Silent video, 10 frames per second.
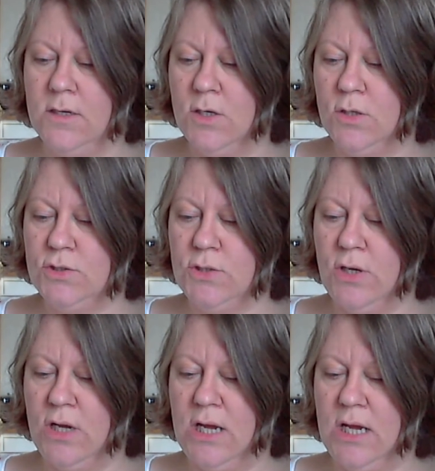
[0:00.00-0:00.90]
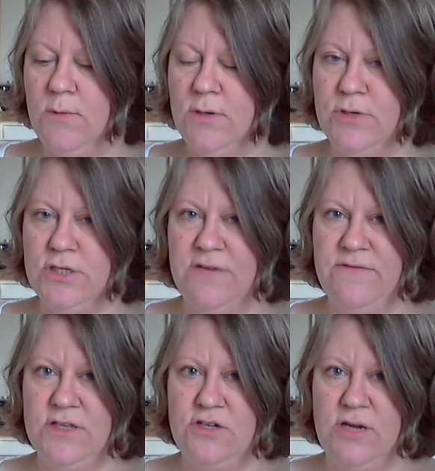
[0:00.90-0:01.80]
so I want a project for
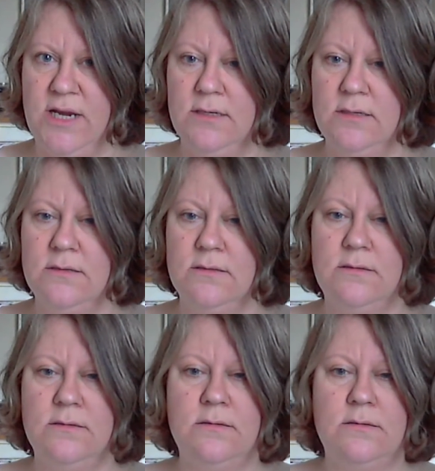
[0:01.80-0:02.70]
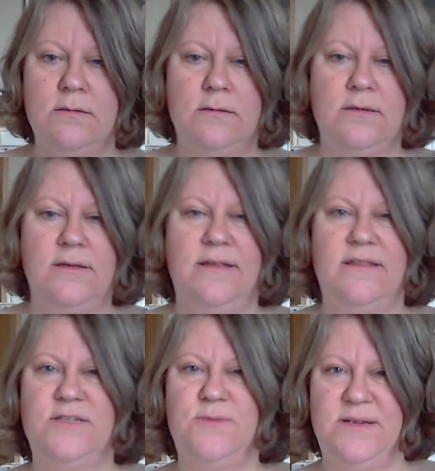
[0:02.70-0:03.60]
the train.
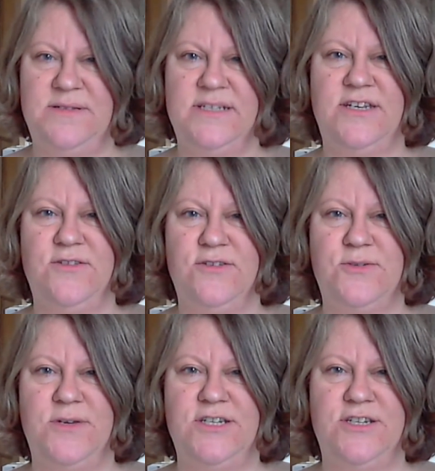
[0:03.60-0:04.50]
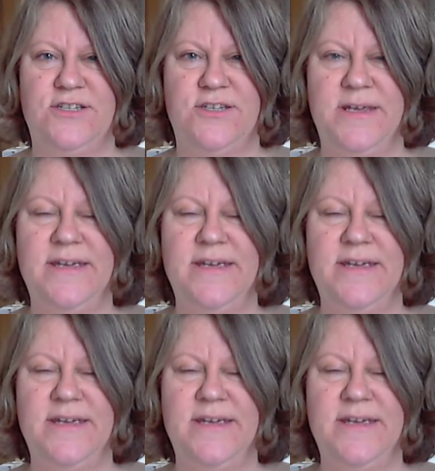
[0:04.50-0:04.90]
That's why I was asking you those questions, Zoe,